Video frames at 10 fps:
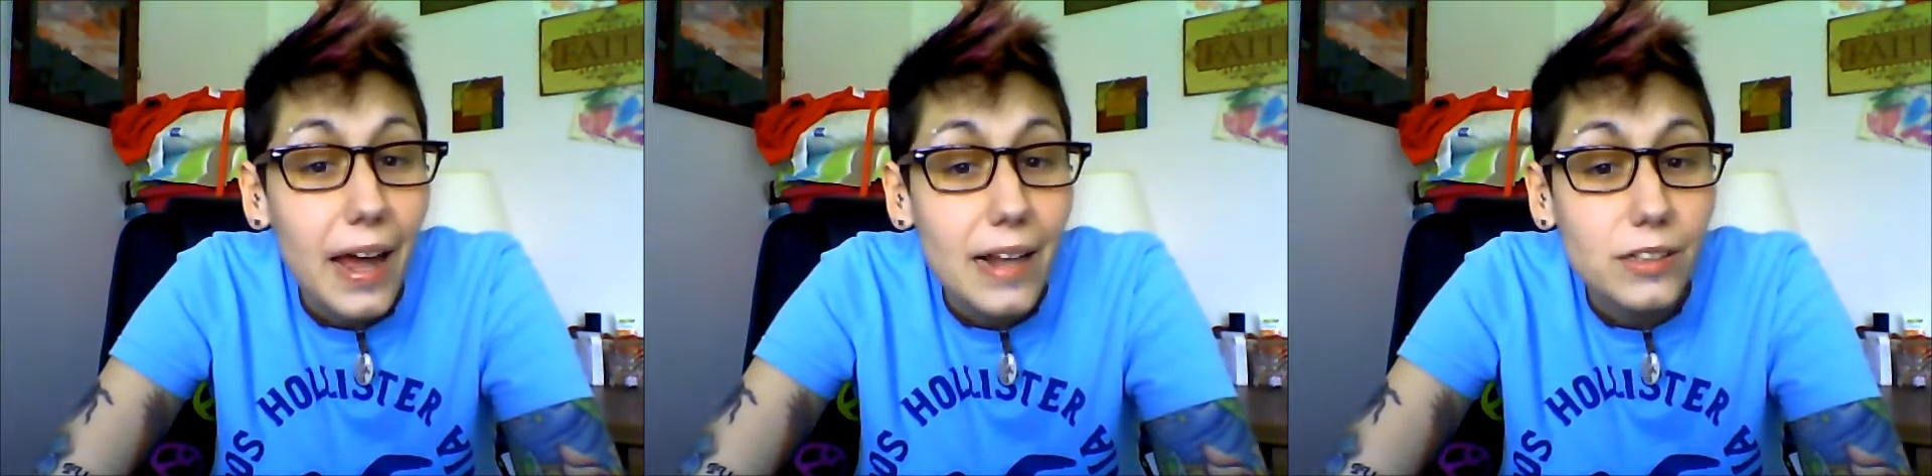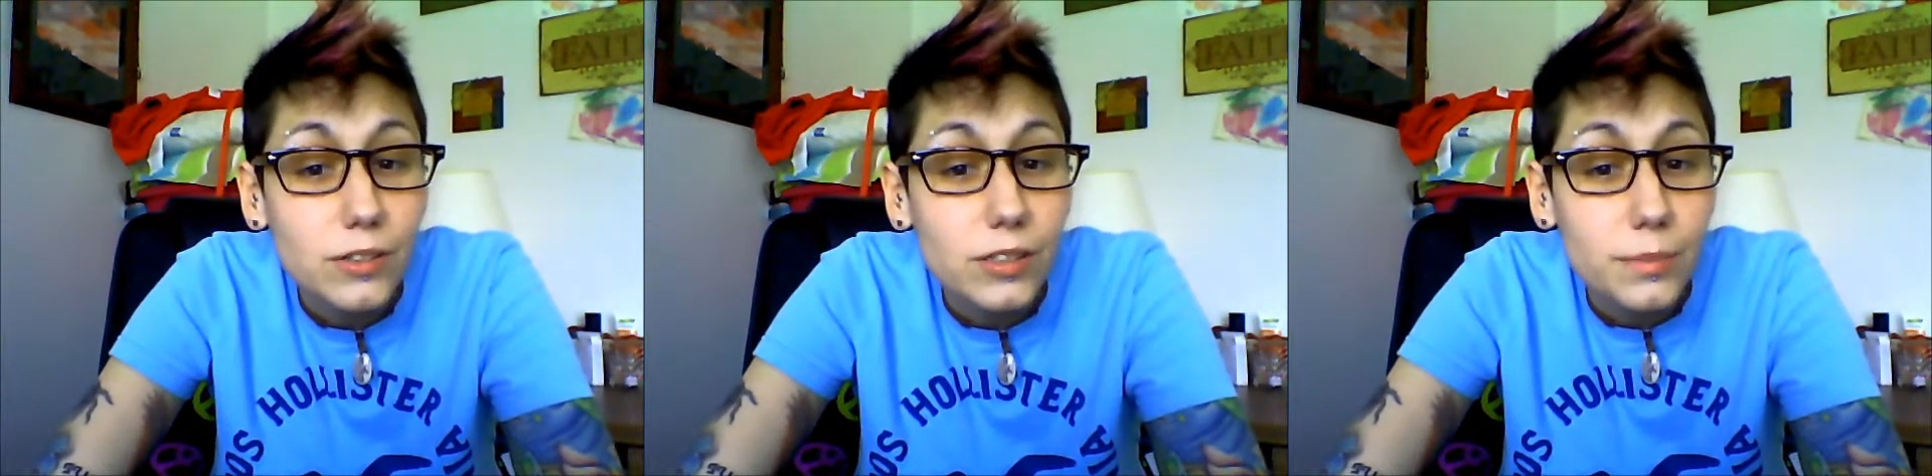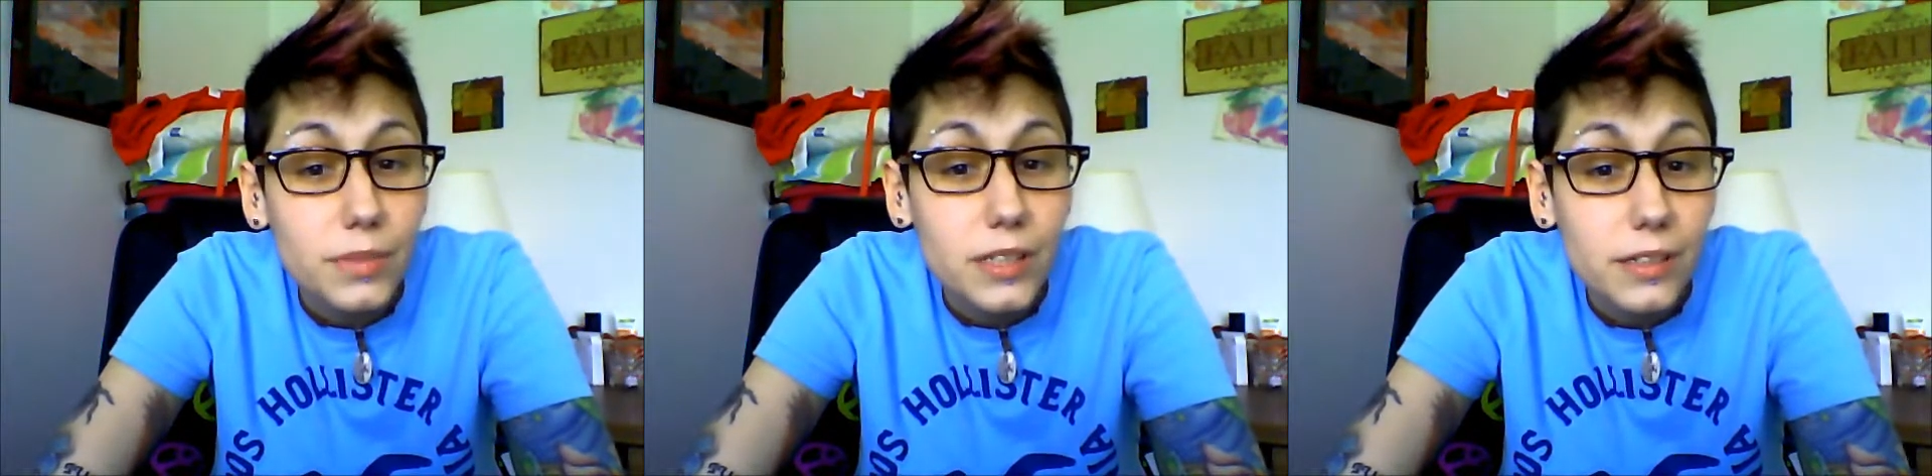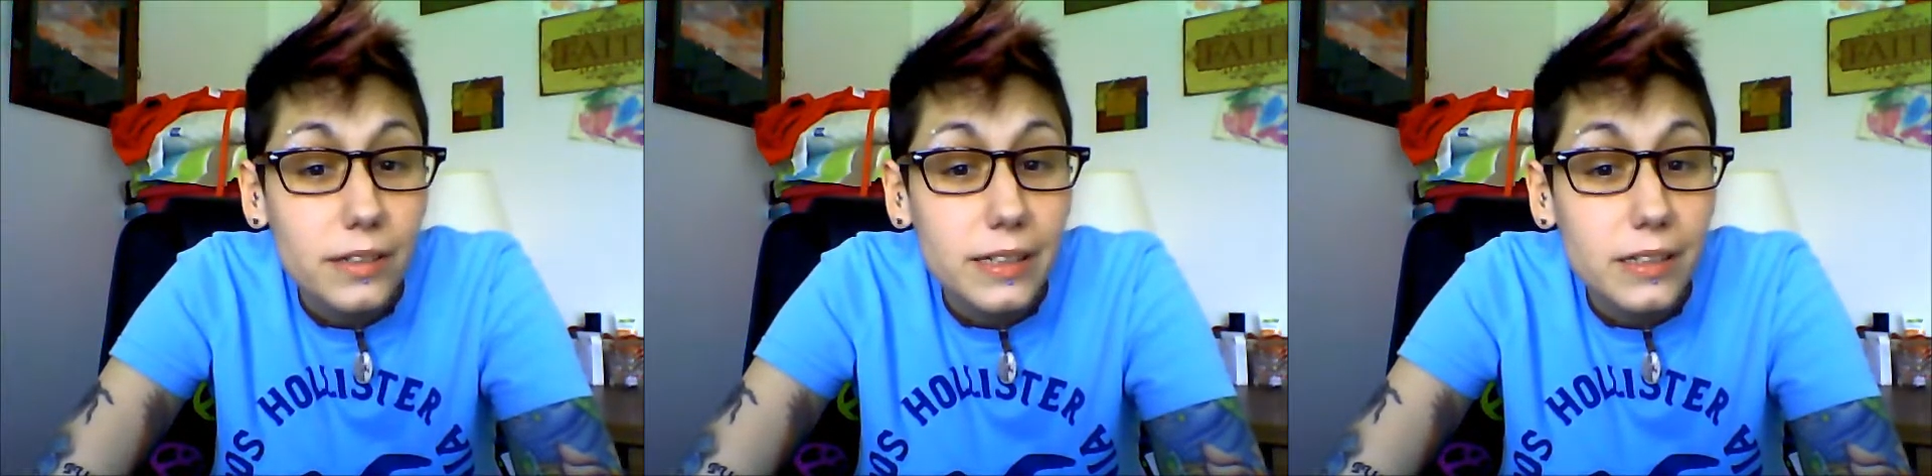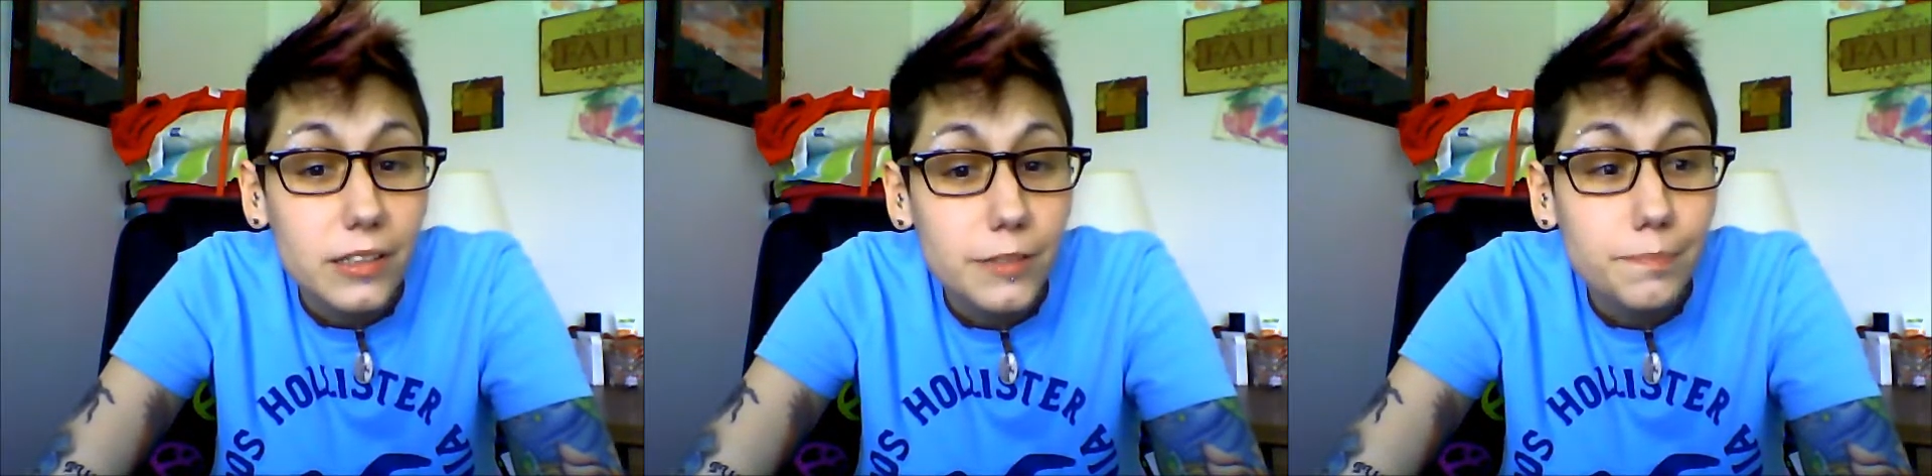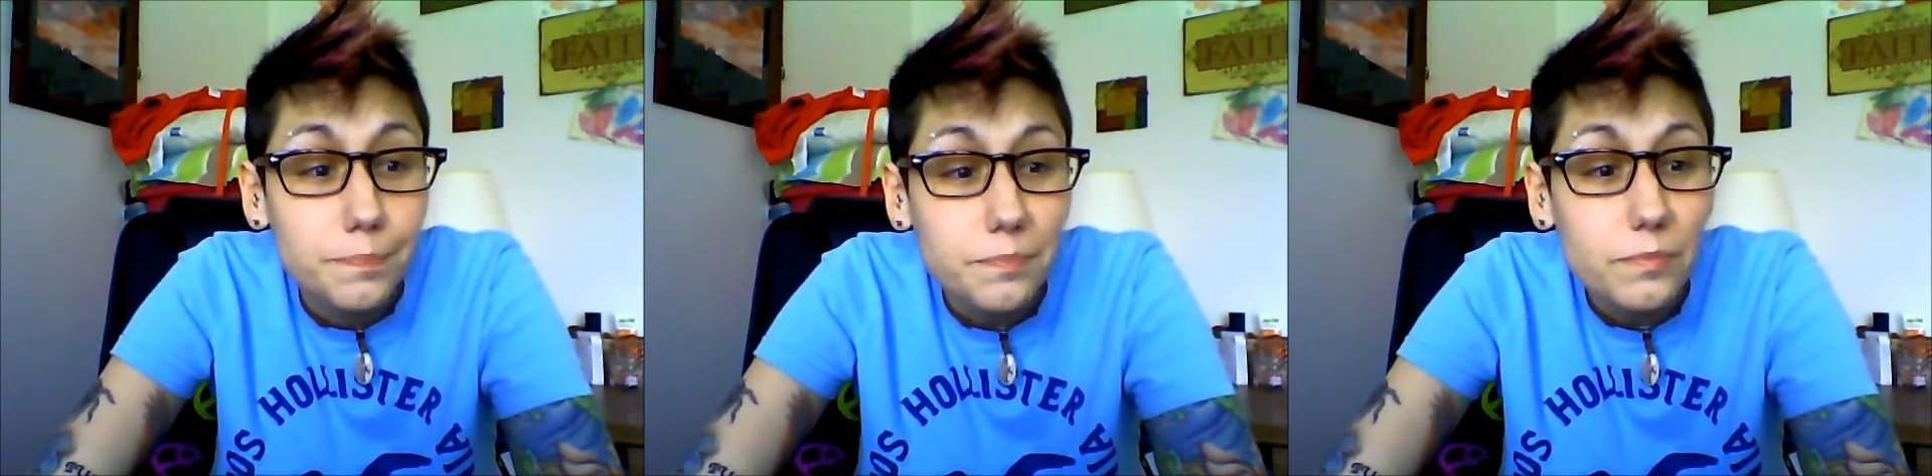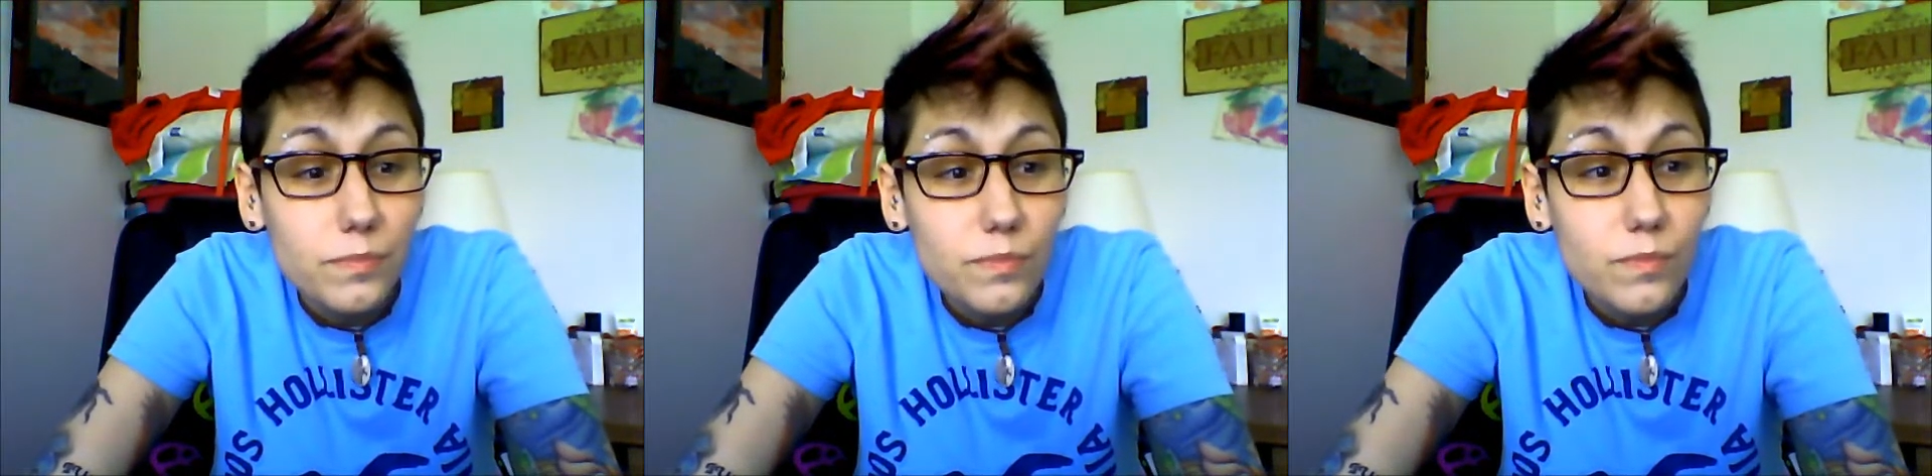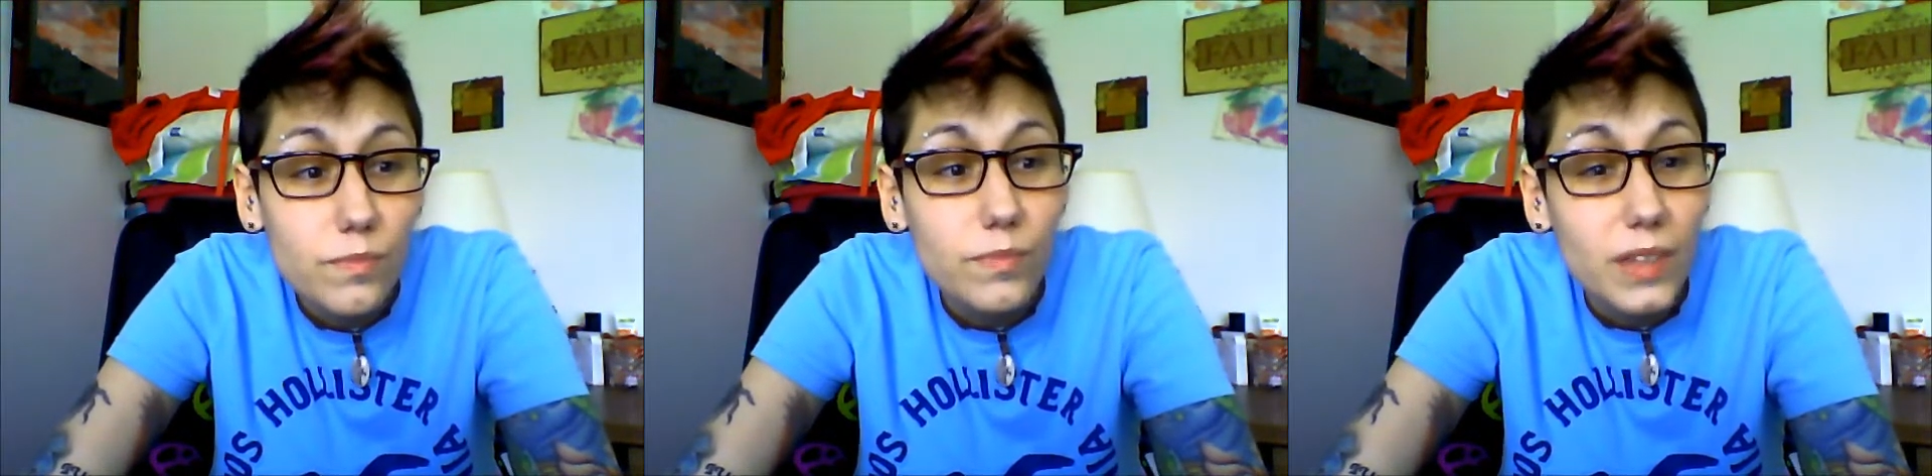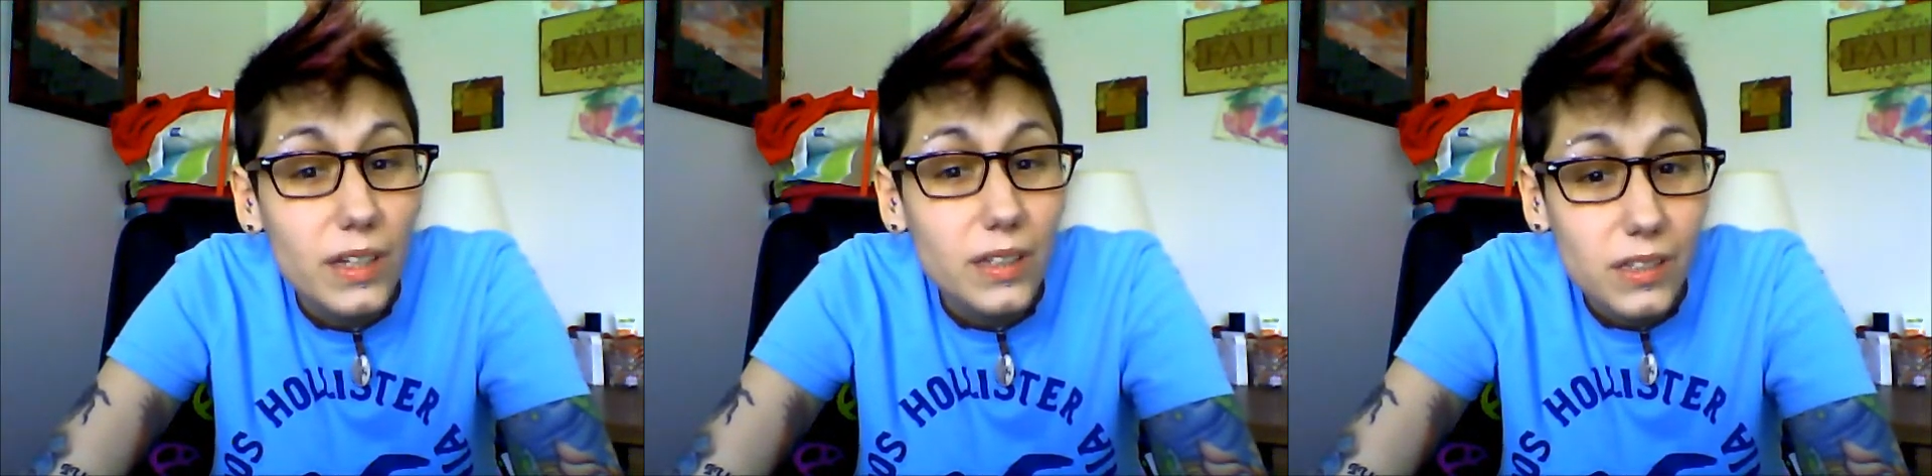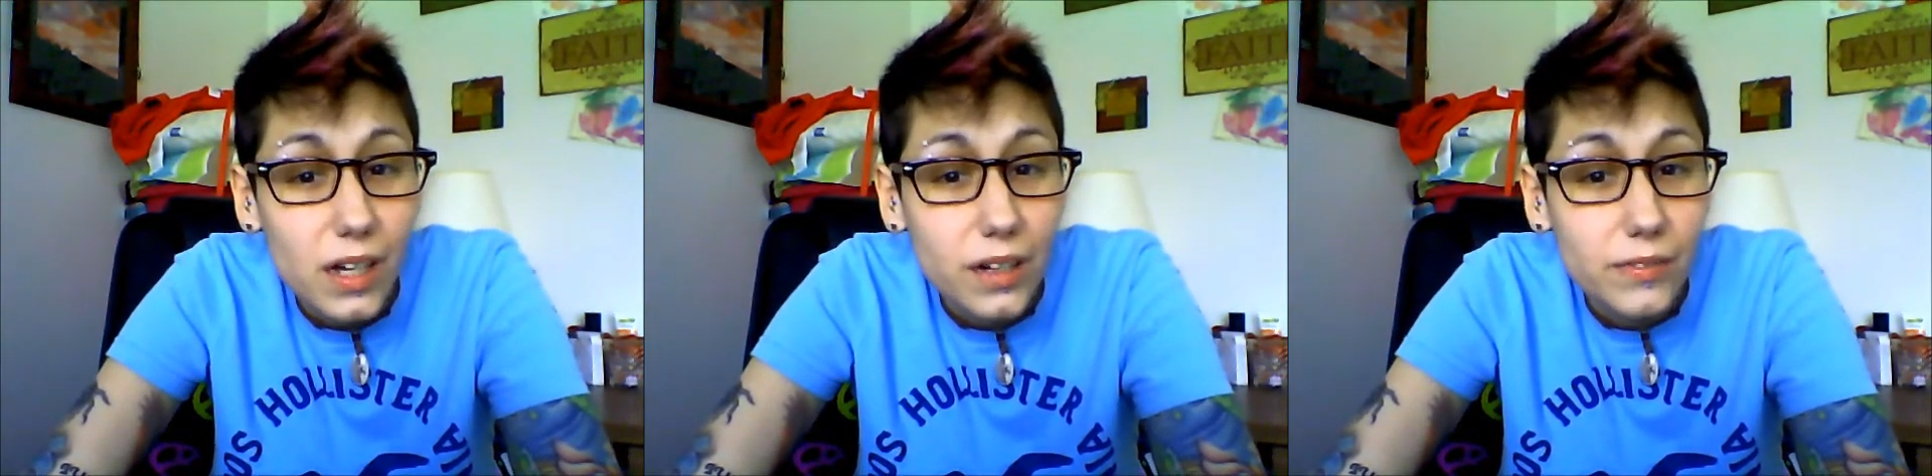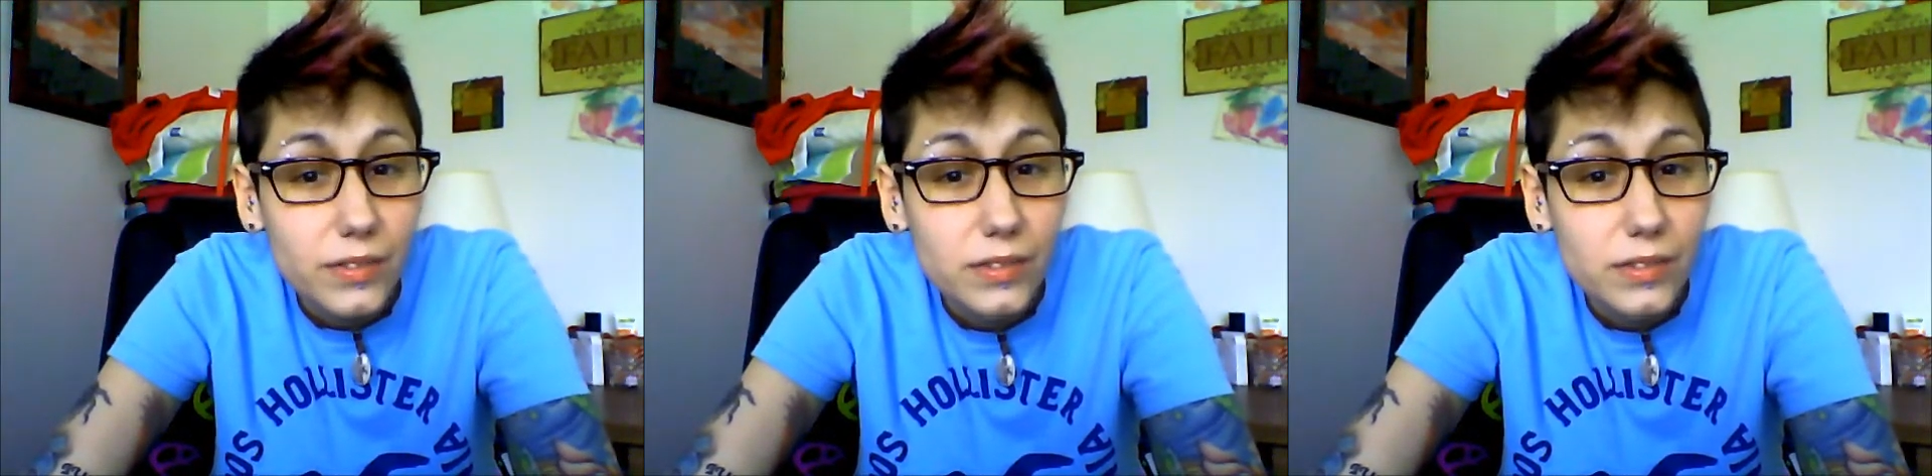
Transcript: to do some serious stuff.